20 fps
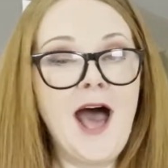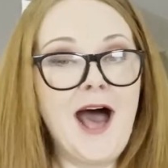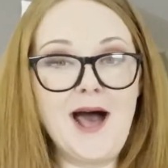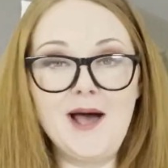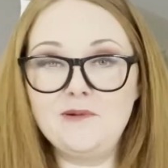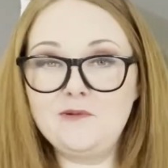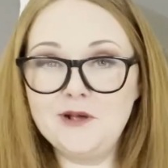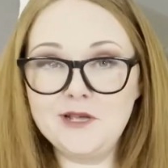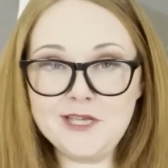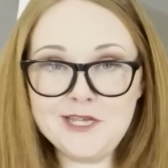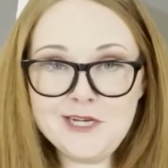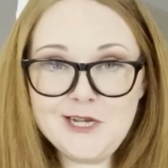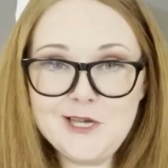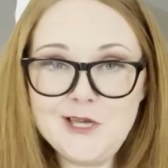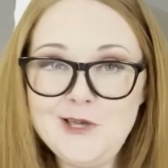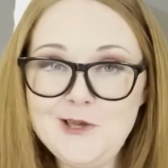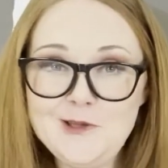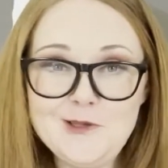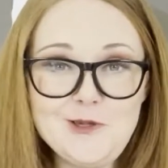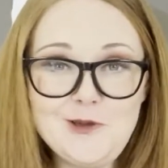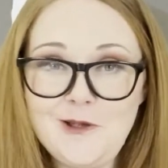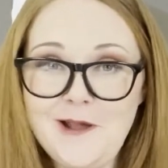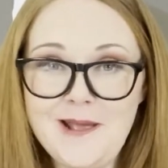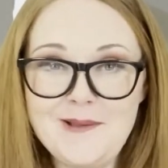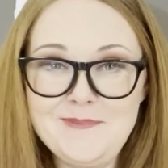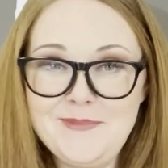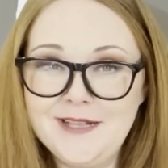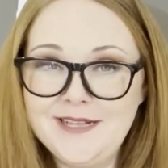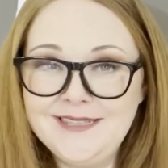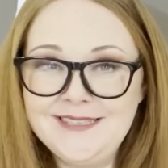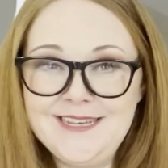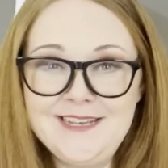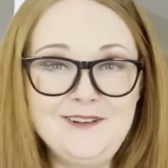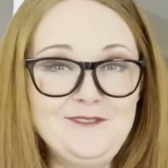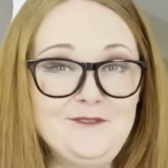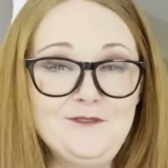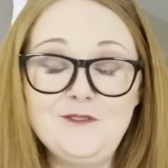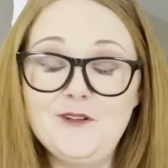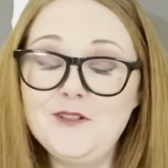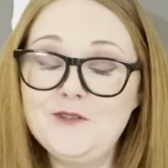I work in a huge, great
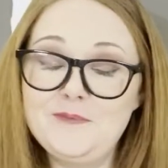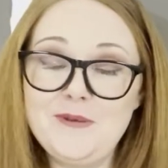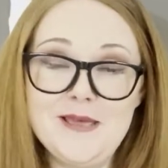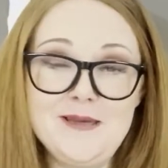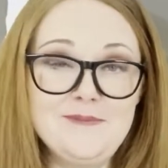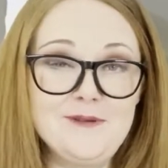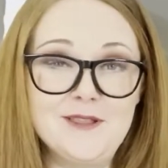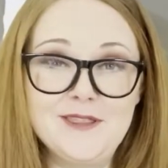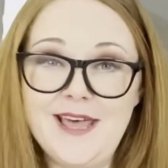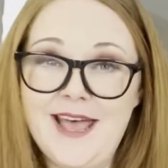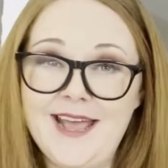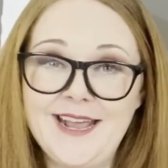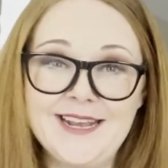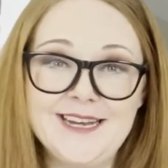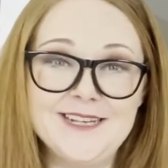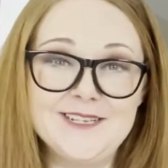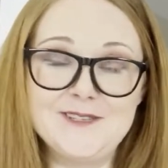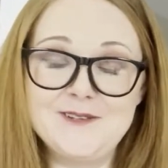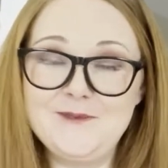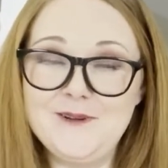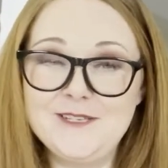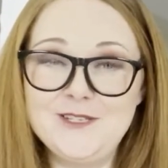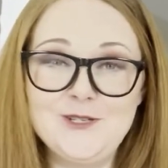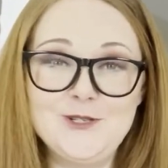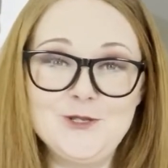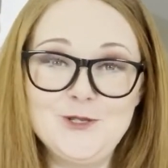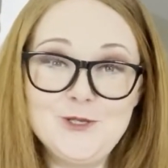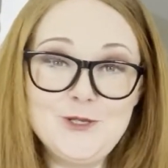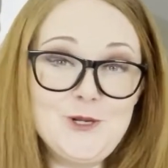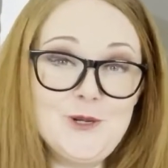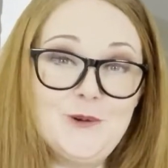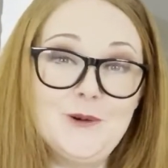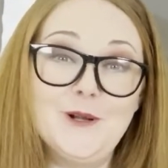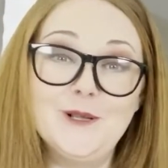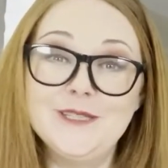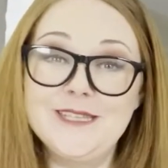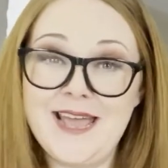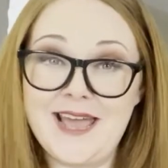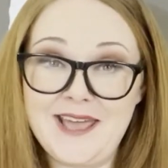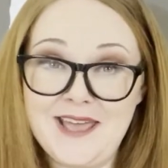building full of people that I can ask questions to
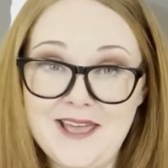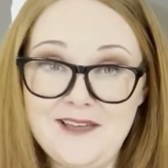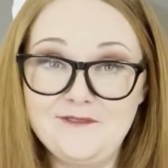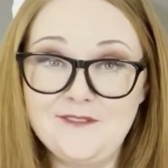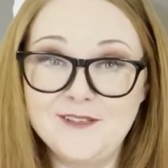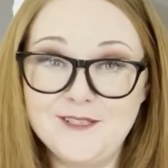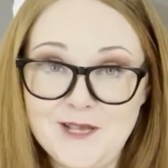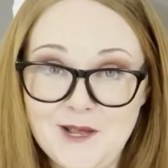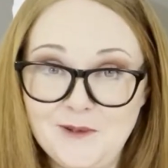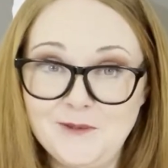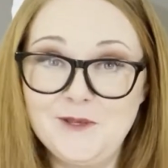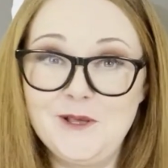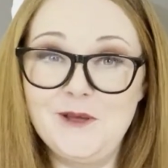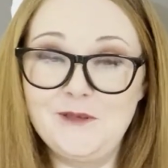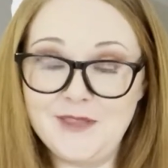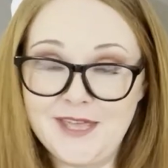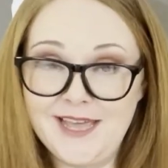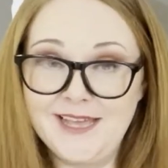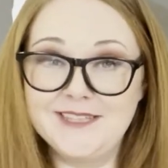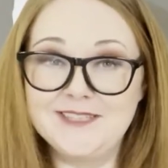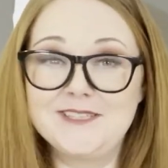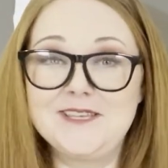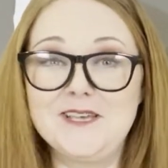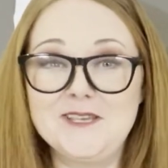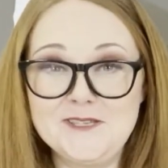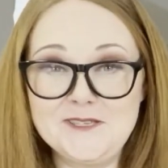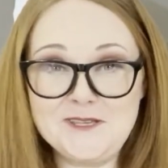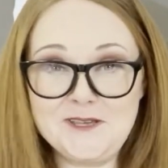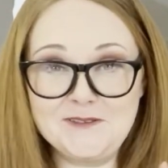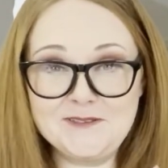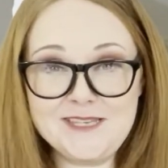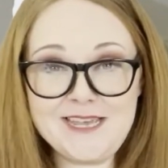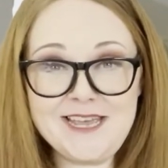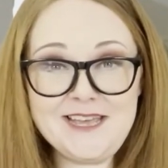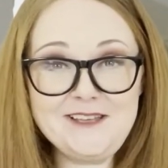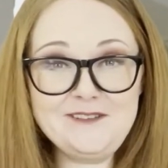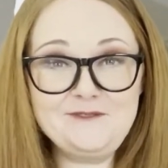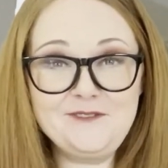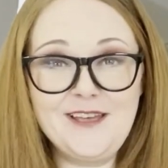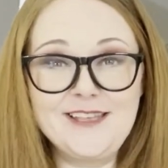all day if I don't know the answer. So
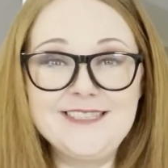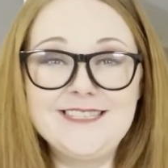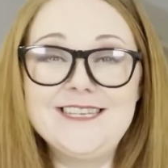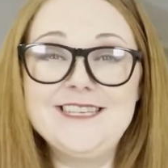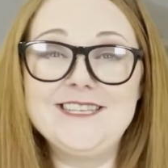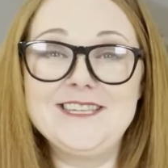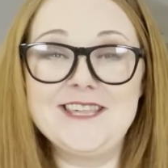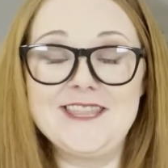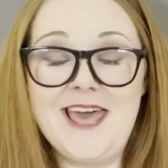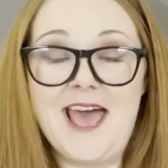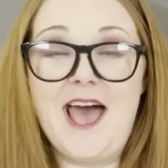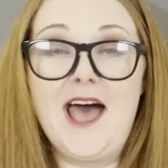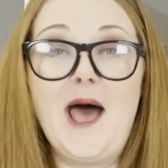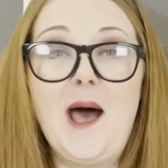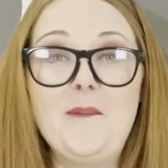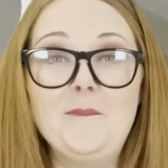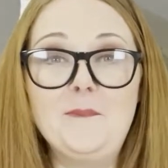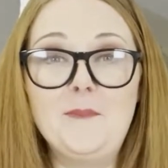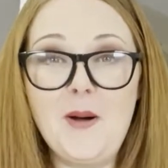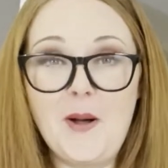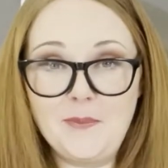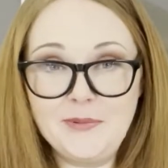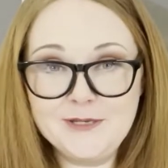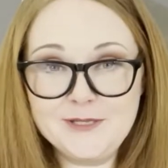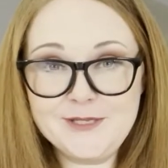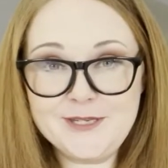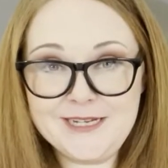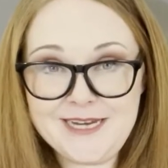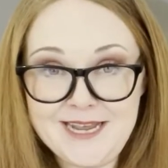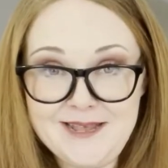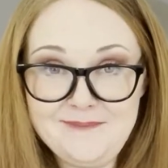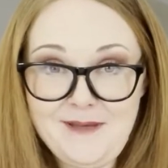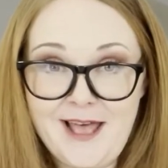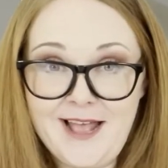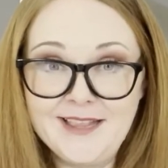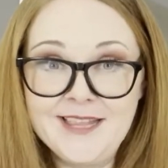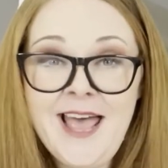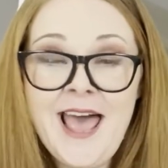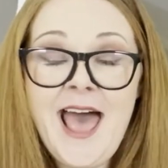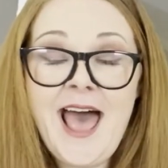take advantage of that and bob us an
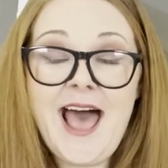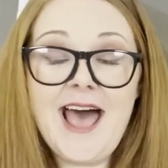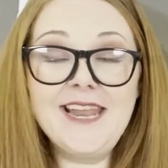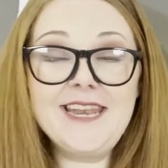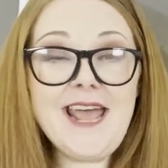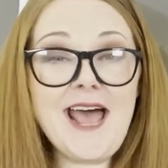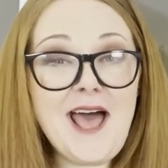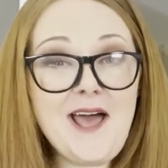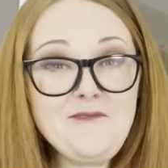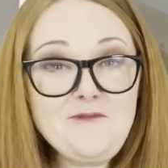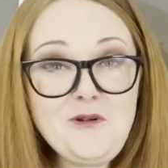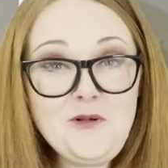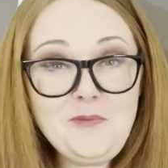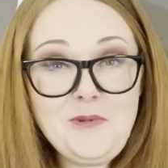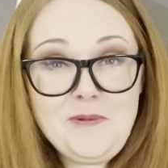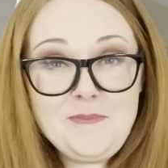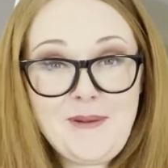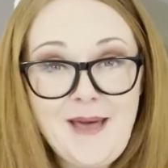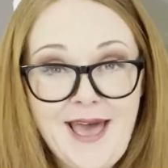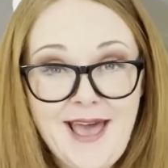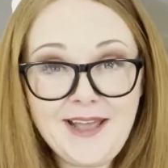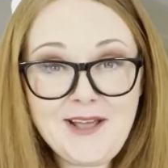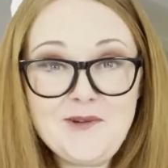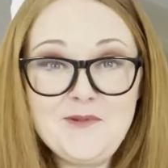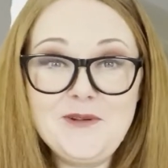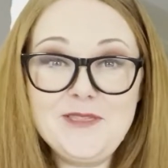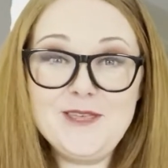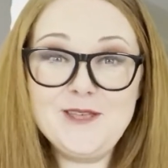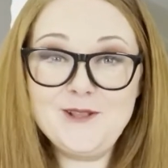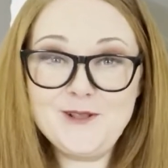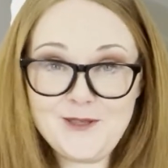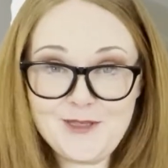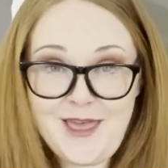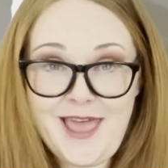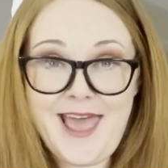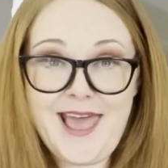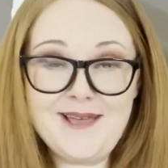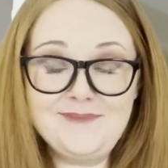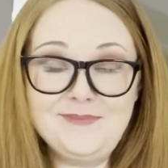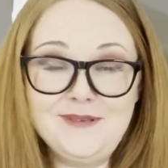email. And I will be back with
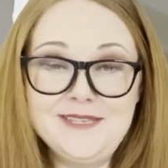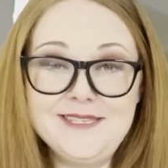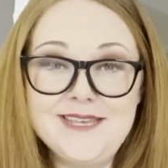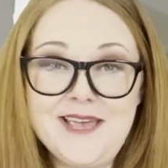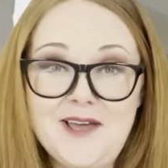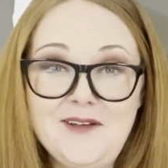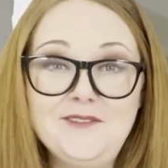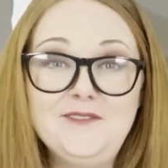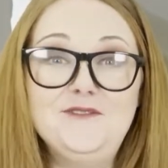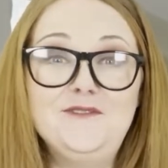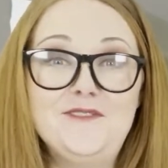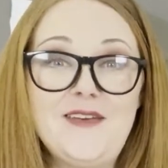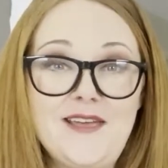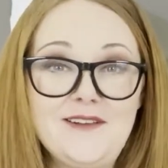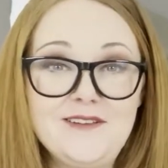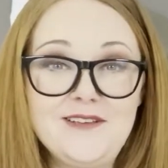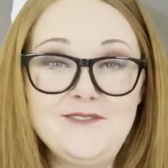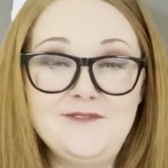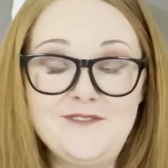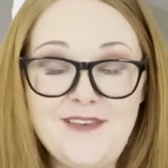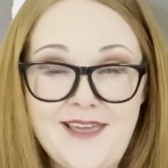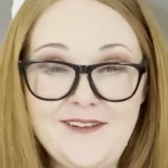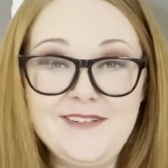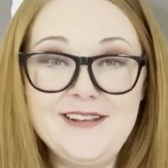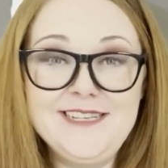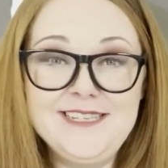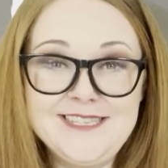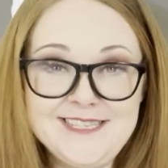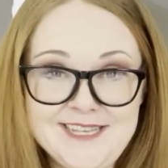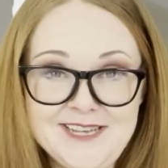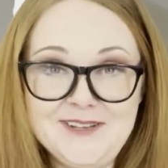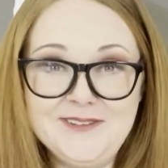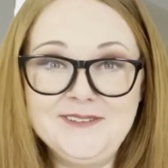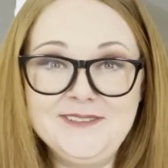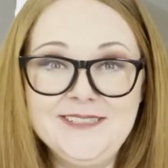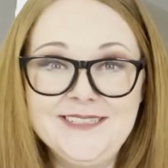another episode very, very soon.